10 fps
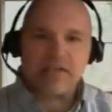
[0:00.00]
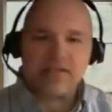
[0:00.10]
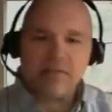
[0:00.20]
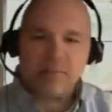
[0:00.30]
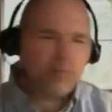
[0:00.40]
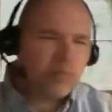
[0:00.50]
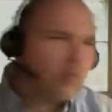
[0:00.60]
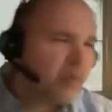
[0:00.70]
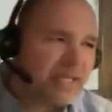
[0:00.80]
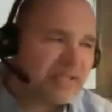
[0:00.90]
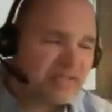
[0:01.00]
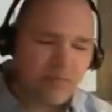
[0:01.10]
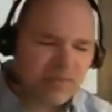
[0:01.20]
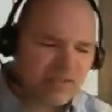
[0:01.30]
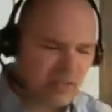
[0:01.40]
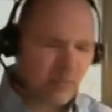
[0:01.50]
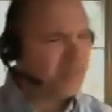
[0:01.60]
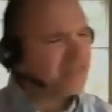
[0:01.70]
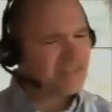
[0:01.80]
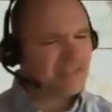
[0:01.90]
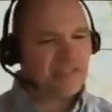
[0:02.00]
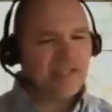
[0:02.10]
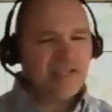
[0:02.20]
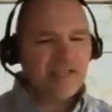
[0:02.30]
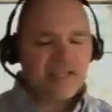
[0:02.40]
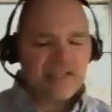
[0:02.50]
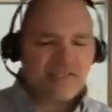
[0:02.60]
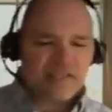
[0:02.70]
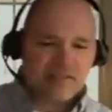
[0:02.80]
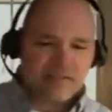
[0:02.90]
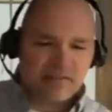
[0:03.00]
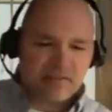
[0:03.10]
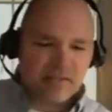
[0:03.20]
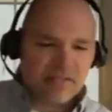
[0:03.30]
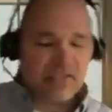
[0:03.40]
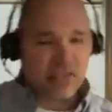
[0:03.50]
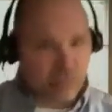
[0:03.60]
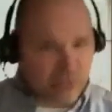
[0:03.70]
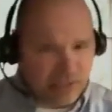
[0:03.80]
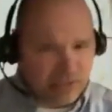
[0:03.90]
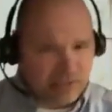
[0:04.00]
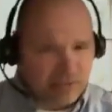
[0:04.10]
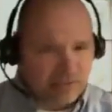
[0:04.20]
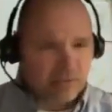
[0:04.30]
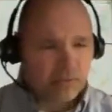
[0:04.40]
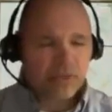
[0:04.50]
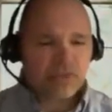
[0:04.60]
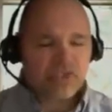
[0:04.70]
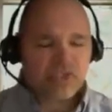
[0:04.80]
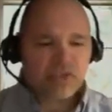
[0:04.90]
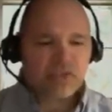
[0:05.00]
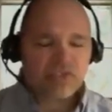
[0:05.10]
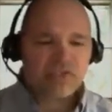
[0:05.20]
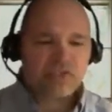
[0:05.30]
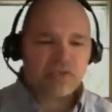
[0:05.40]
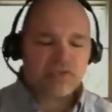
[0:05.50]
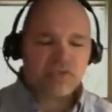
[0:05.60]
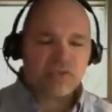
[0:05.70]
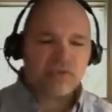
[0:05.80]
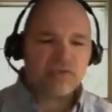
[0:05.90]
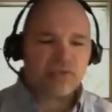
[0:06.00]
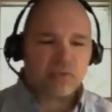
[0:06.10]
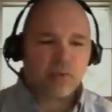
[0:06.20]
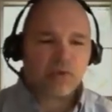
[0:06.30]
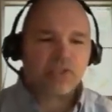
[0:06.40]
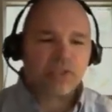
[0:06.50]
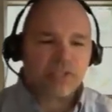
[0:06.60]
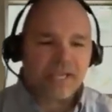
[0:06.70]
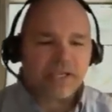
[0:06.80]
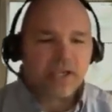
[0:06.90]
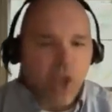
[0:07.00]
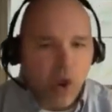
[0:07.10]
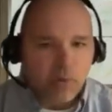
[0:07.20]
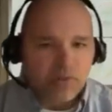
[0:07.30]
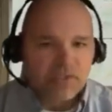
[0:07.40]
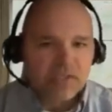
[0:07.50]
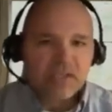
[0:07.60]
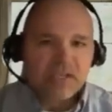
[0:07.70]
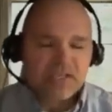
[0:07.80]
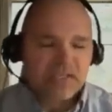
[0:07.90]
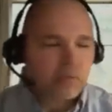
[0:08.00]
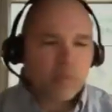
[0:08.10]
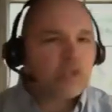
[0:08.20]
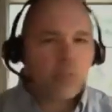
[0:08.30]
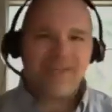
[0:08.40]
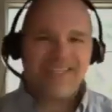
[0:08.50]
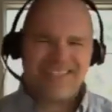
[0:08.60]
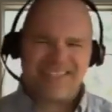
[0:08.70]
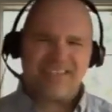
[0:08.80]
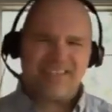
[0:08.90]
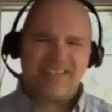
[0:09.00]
And but well, wait a well, you say, well, wait a second, is it is it real or you just you just use you use the word like coax? Is it which one is it?